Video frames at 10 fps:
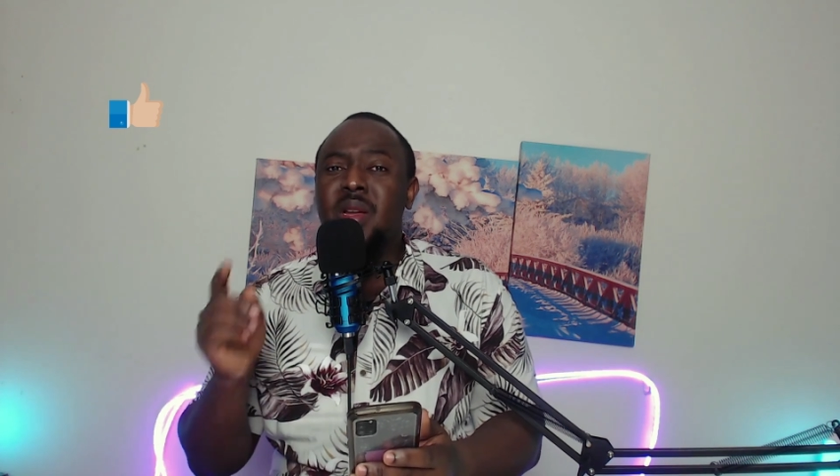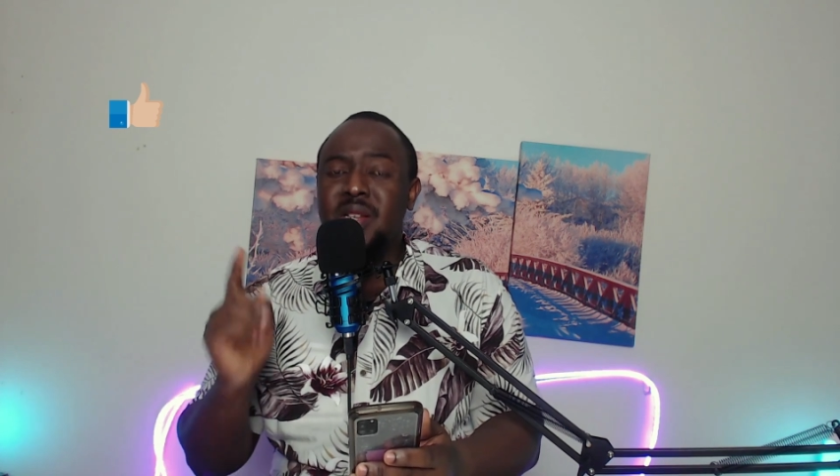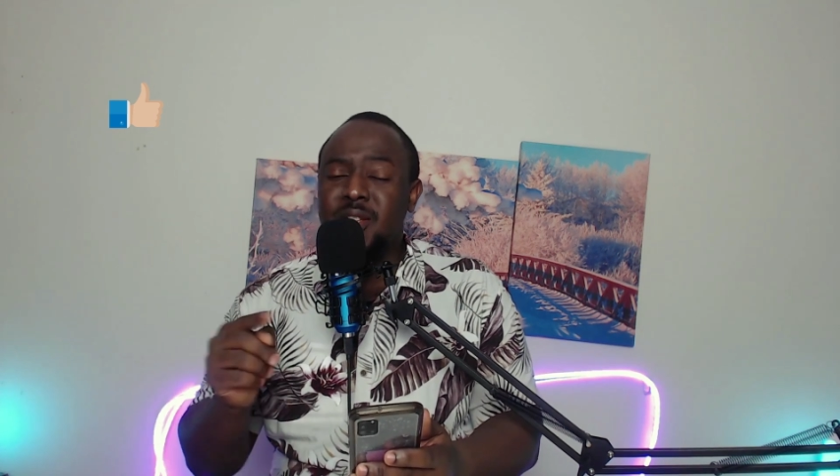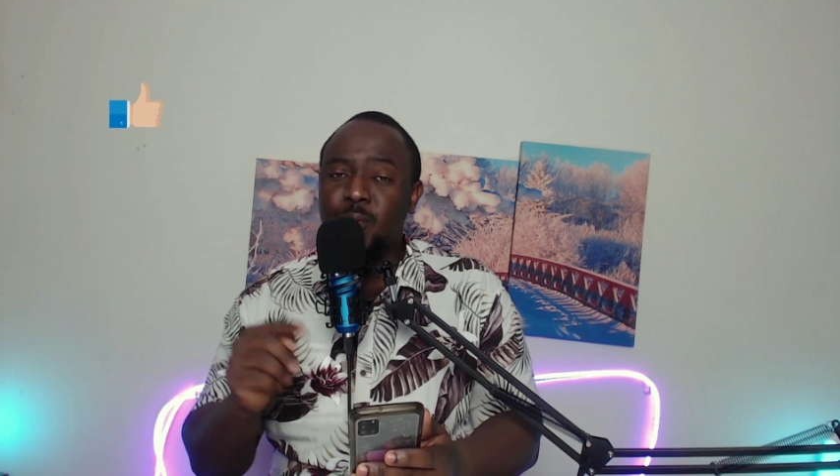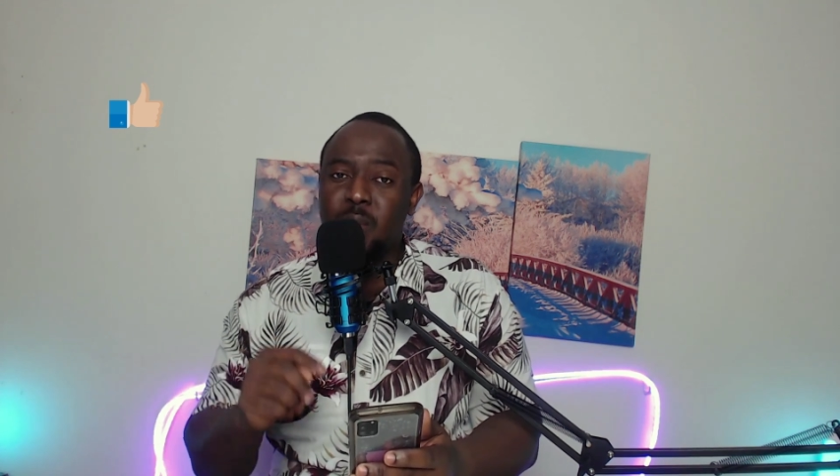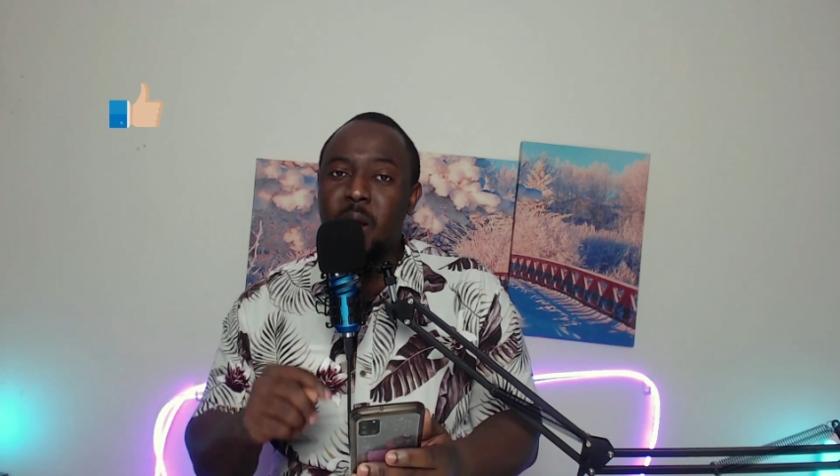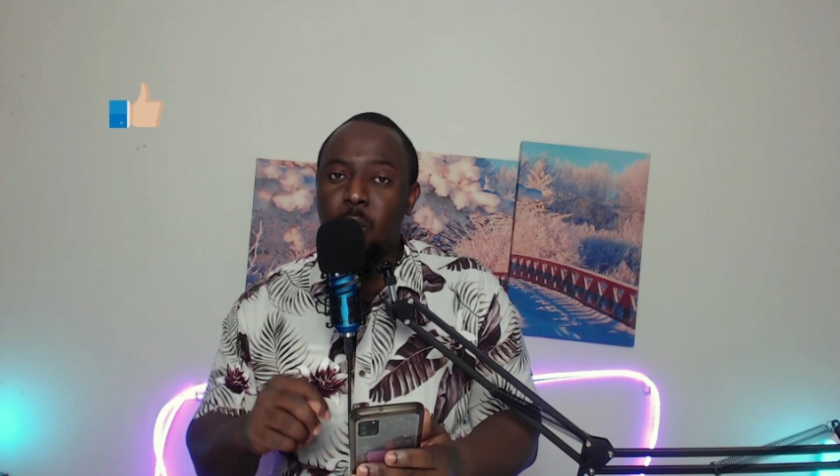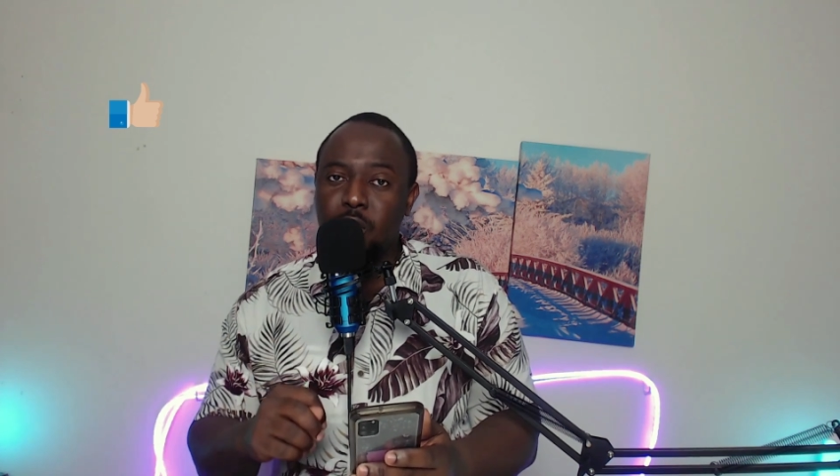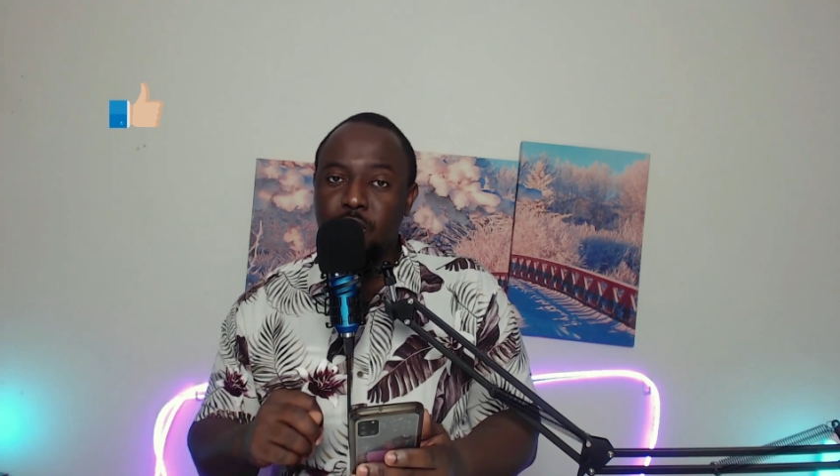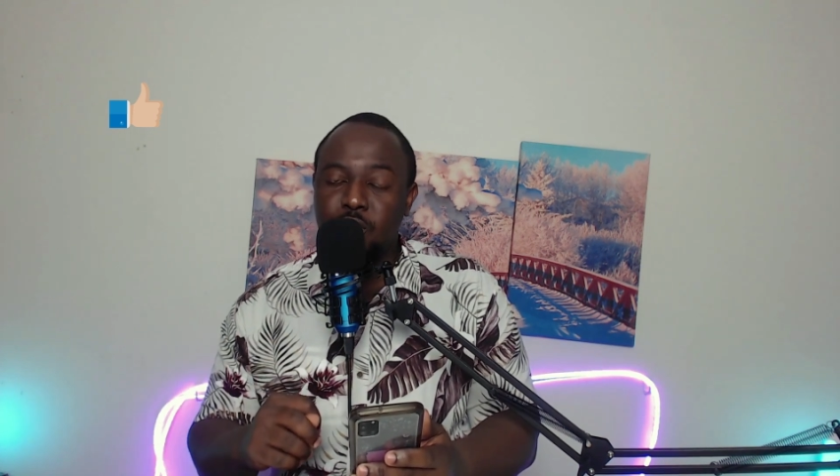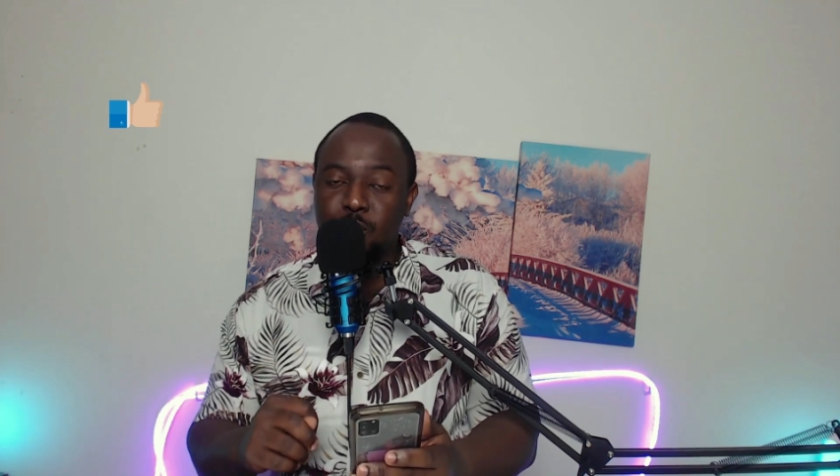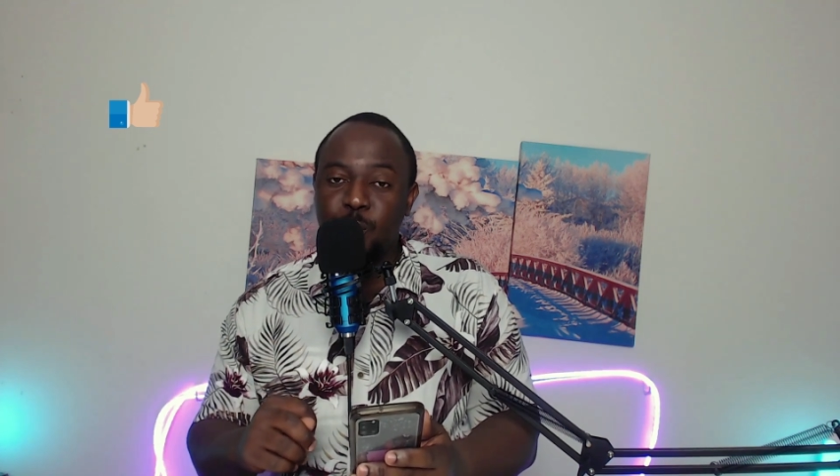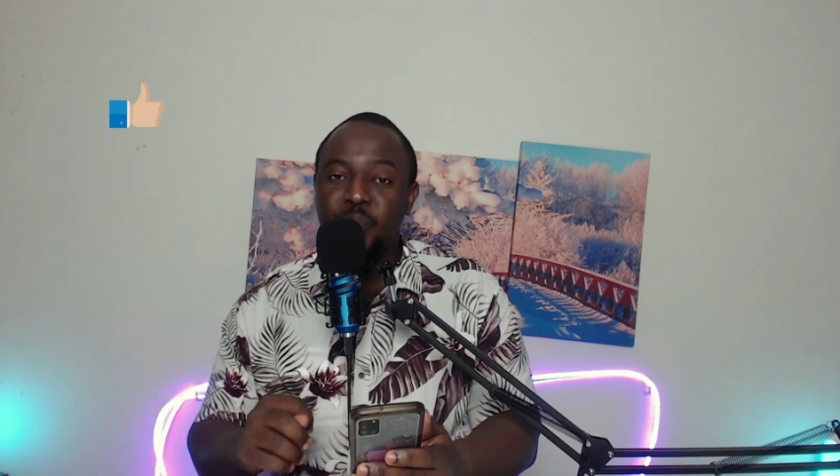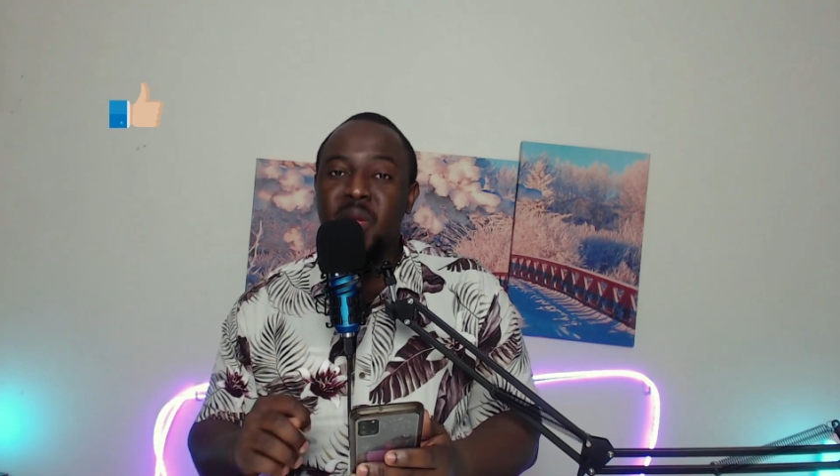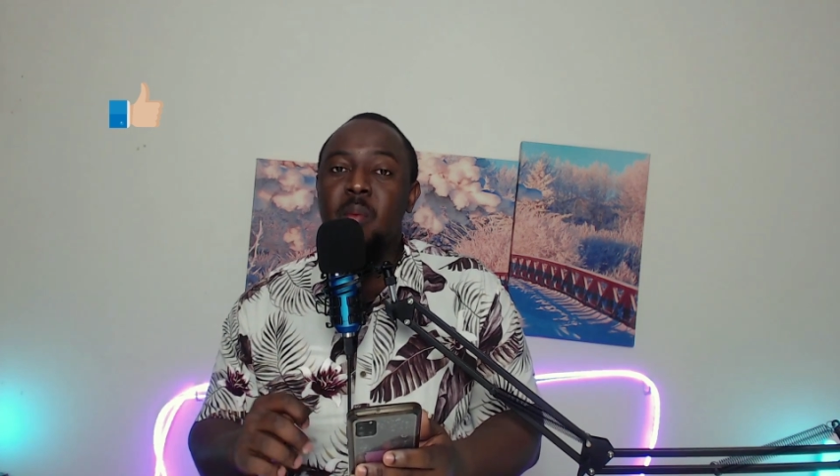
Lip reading: this is what I want you to do.